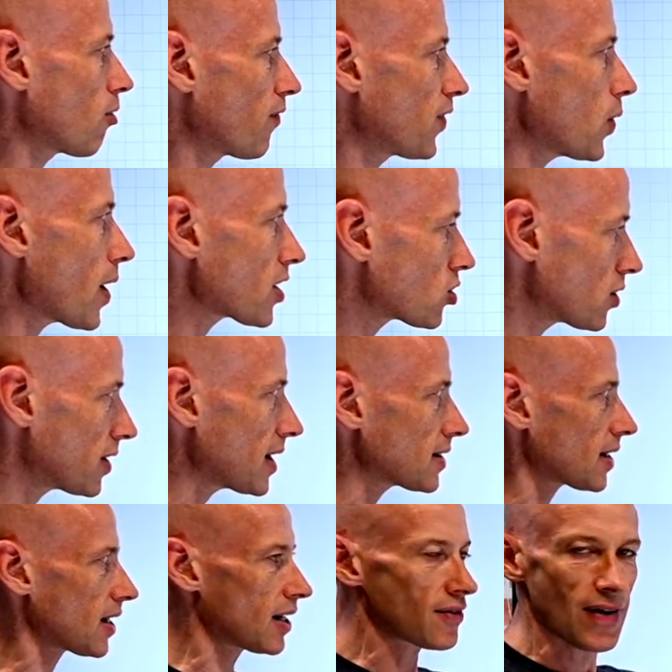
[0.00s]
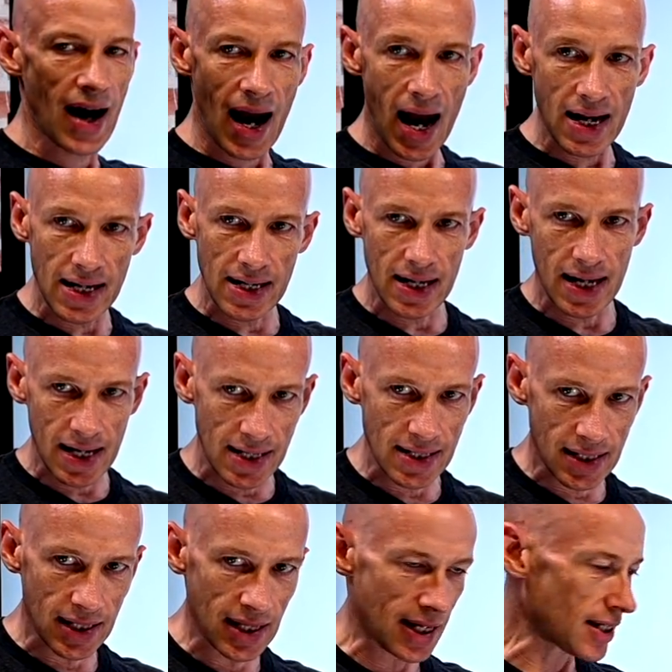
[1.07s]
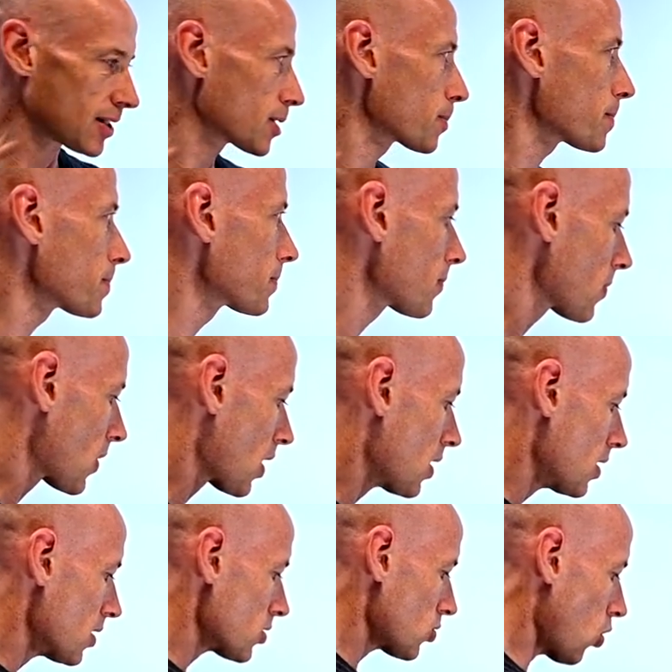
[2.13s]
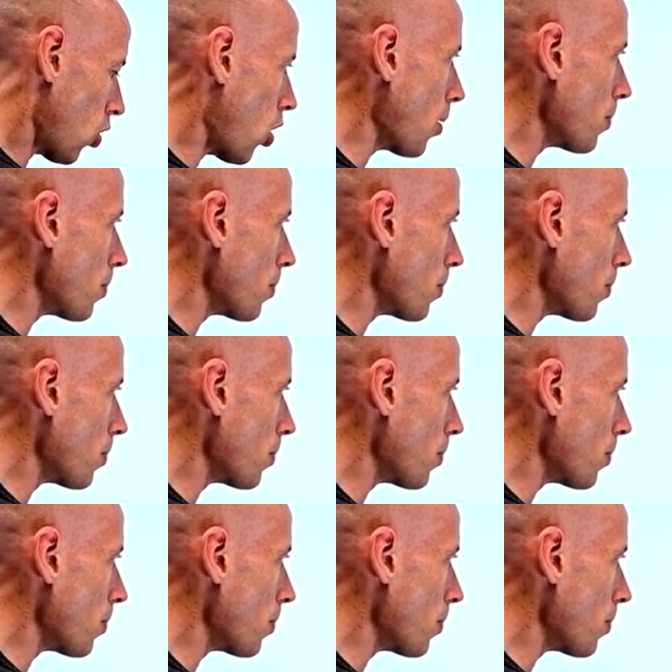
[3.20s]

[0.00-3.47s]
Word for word: there were a few extra things I kind of added into this. So